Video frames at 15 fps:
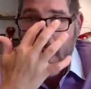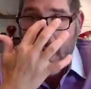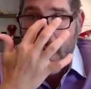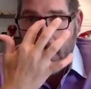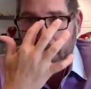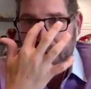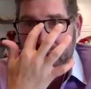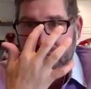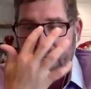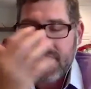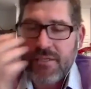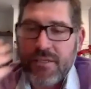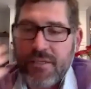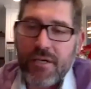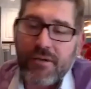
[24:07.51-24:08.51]
Um, but
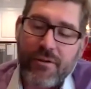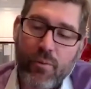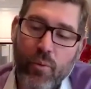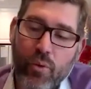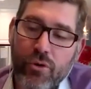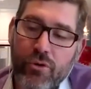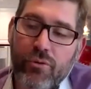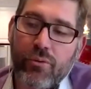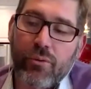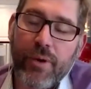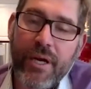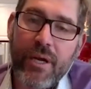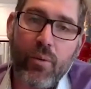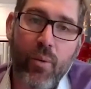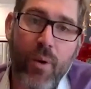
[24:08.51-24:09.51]
this is a
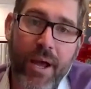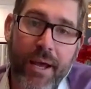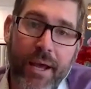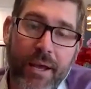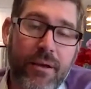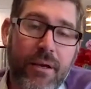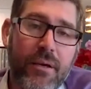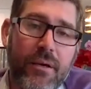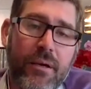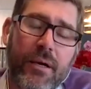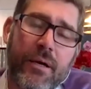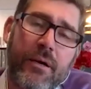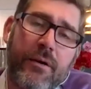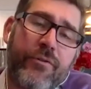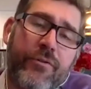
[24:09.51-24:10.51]
great way
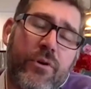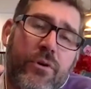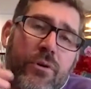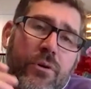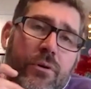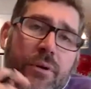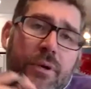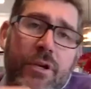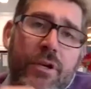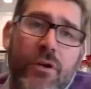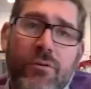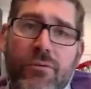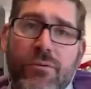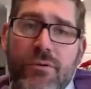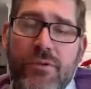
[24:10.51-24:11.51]
uh, if you're you
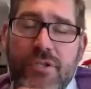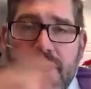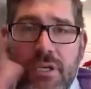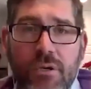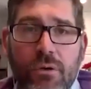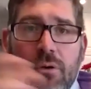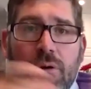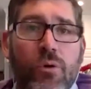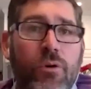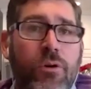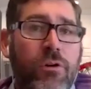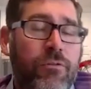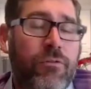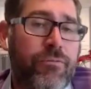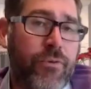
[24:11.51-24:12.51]
know single
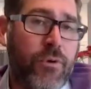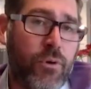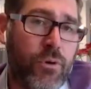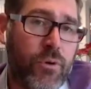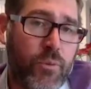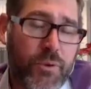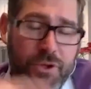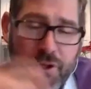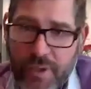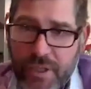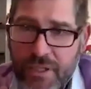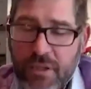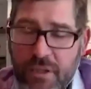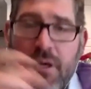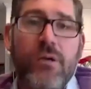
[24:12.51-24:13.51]
or if you're with your
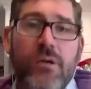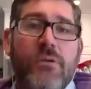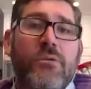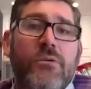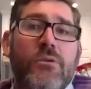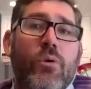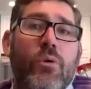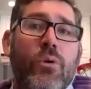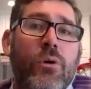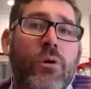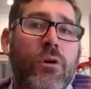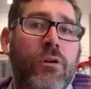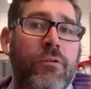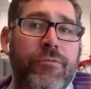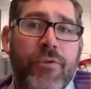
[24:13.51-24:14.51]
in-laws
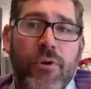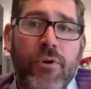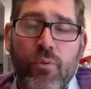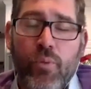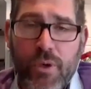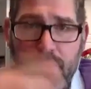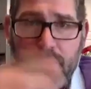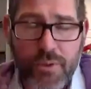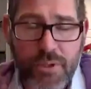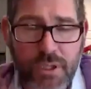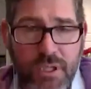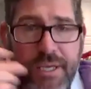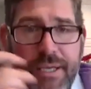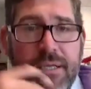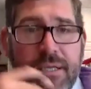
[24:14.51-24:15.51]
or if you're working with
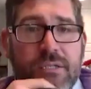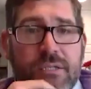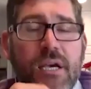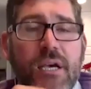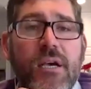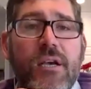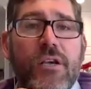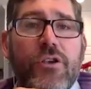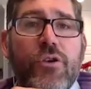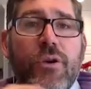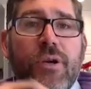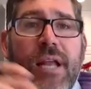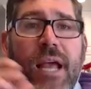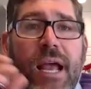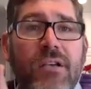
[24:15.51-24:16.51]
clients, you
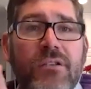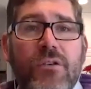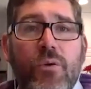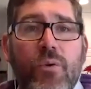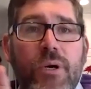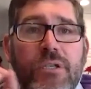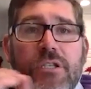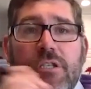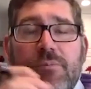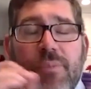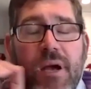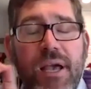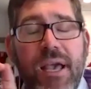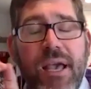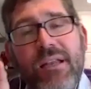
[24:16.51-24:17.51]
can ask questions
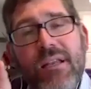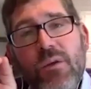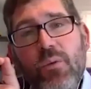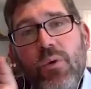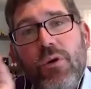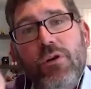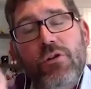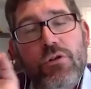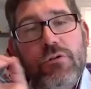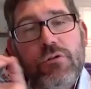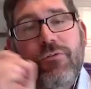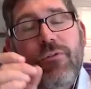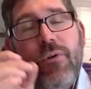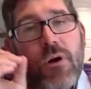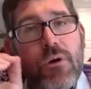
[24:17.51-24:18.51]
about any one of those
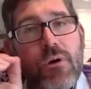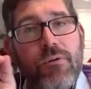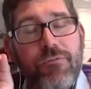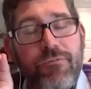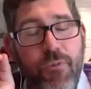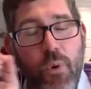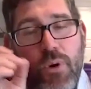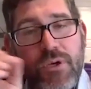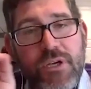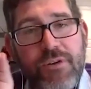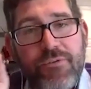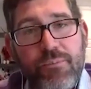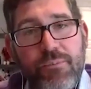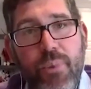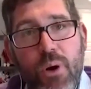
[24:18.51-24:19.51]
far, four
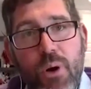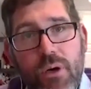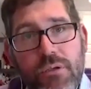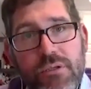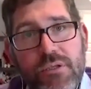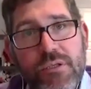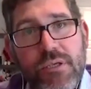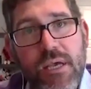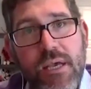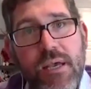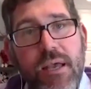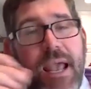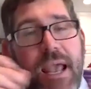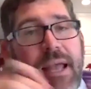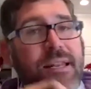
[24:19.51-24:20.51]
different parts
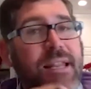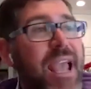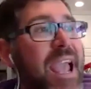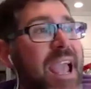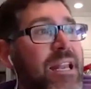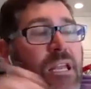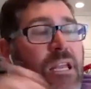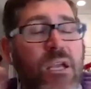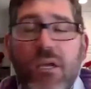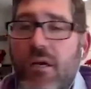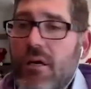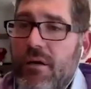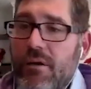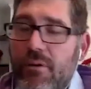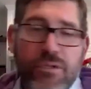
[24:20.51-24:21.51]
and any
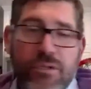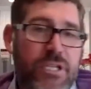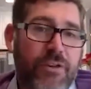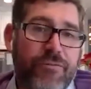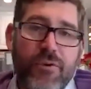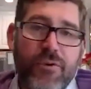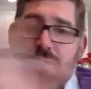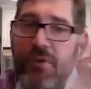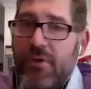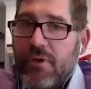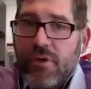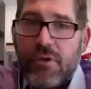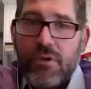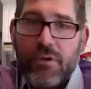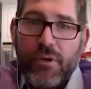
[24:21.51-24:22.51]
different
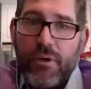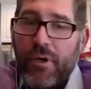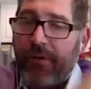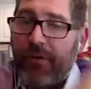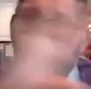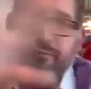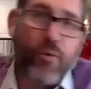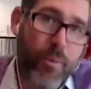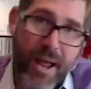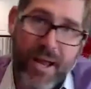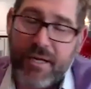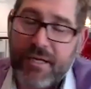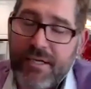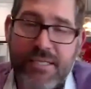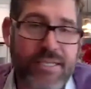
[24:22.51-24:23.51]
uh, format.
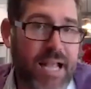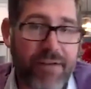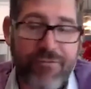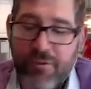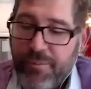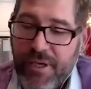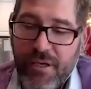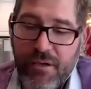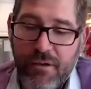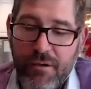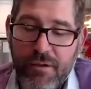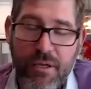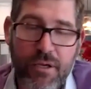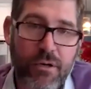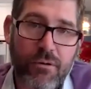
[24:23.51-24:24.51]
It doesn't have to
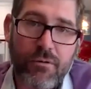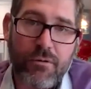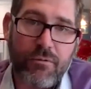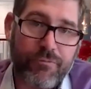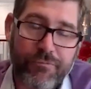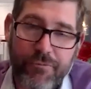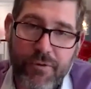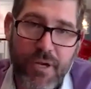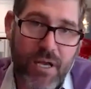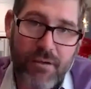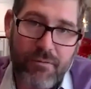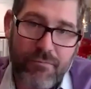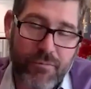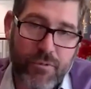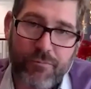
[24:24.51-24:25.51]
be you know uh,
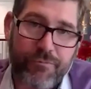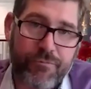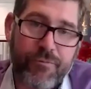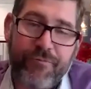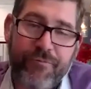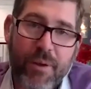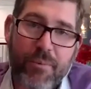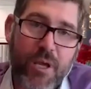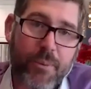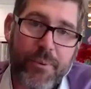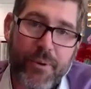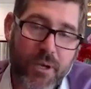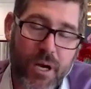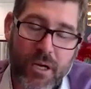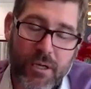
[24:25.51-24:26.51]
you know family
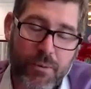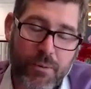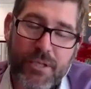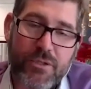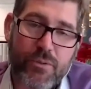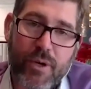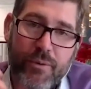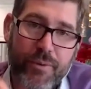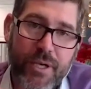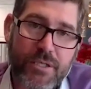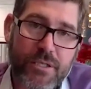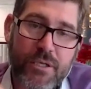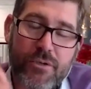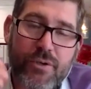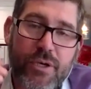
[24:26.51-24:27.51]
occupation
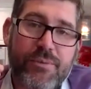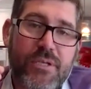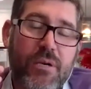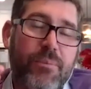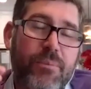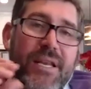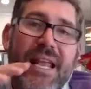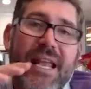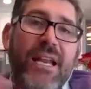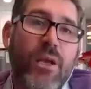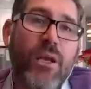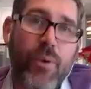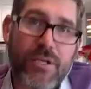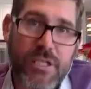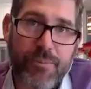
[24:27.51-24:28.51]
recreation and dreams it can be in any
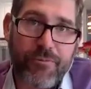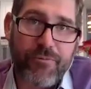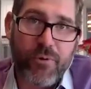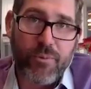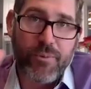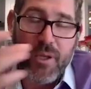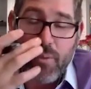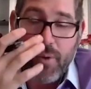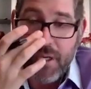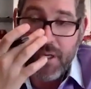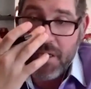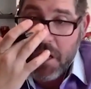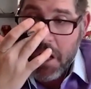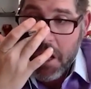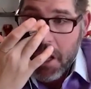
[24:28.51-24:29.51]
way shape or form that you want
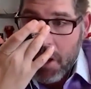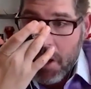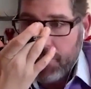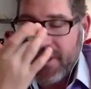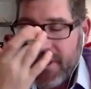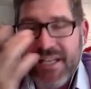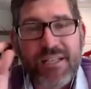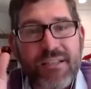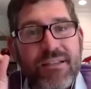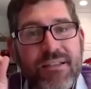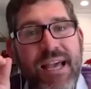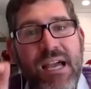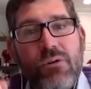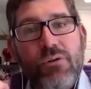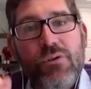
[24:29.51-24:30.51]
it but it
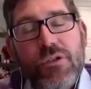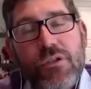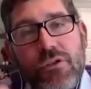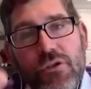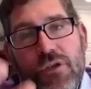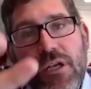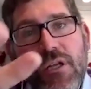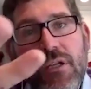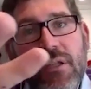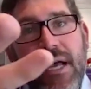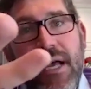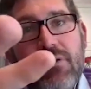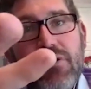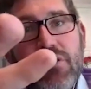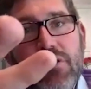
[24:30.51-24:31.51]
allows to it
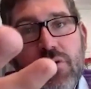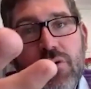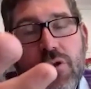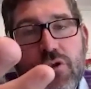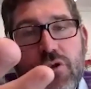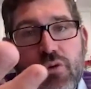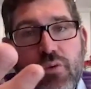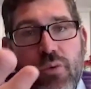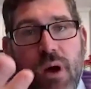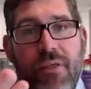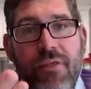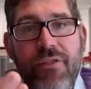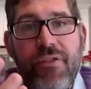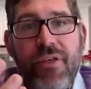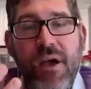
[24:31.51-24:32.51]
allows you to draw
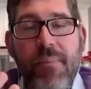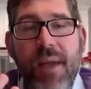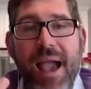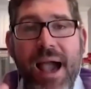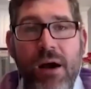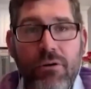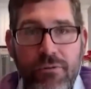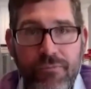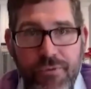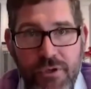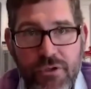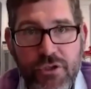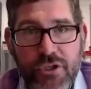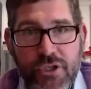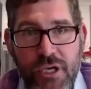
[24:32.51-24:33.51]
them out of
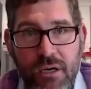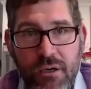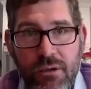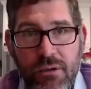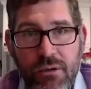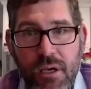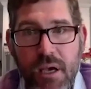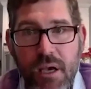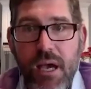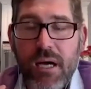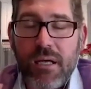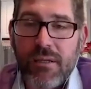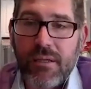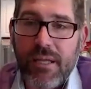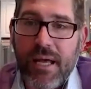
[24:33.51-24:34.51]
their shell
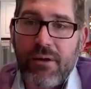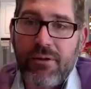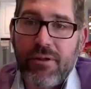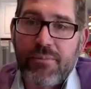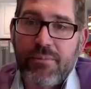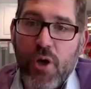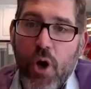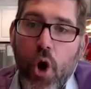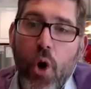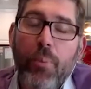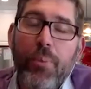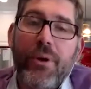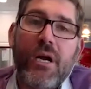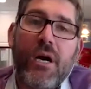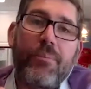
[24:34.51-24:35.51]
allow them to
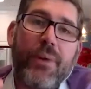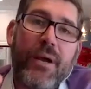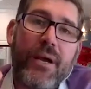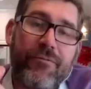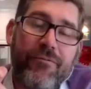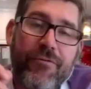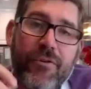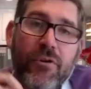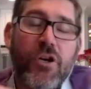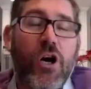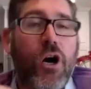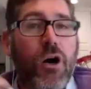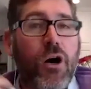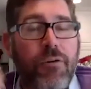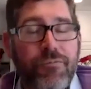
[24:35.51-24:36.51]
open up and feel
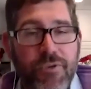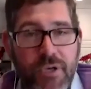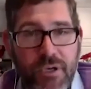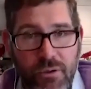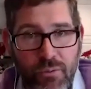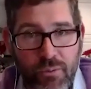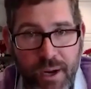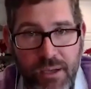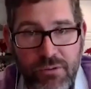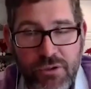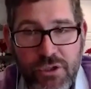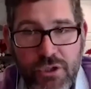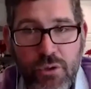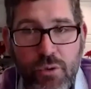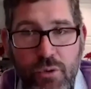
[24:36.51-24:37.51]
confident around
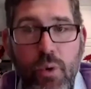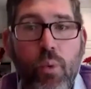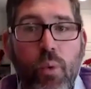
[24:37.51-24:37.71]
you.